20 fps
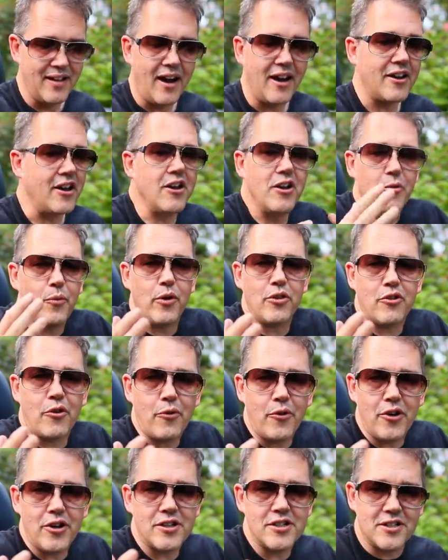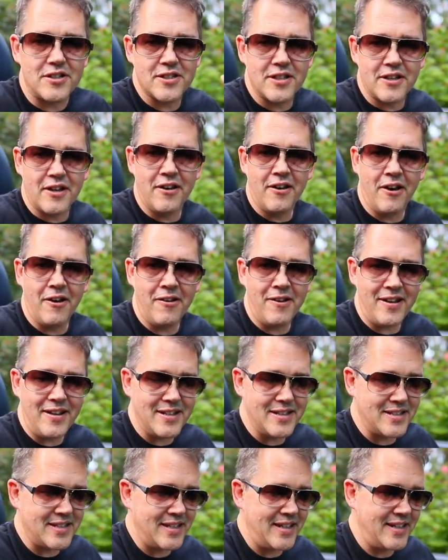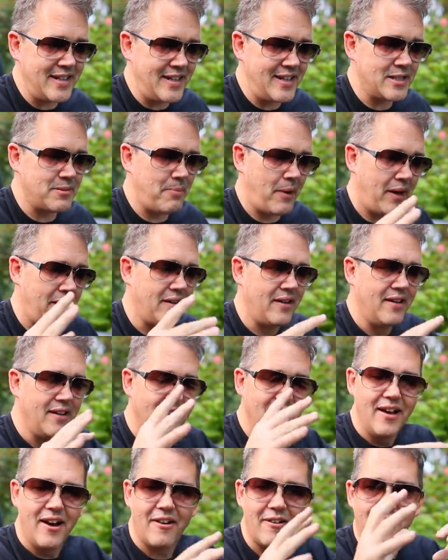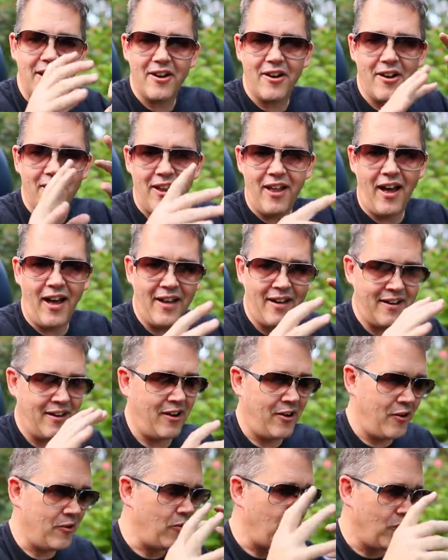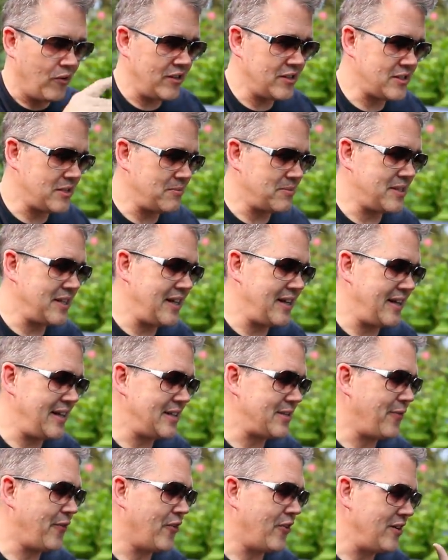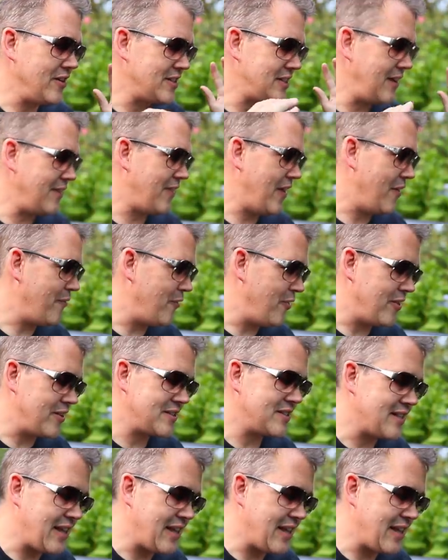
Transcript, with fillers: I don't know whether it works because I don't own any CDs, but I'll get online and I'll order some CDs for it and see if that works.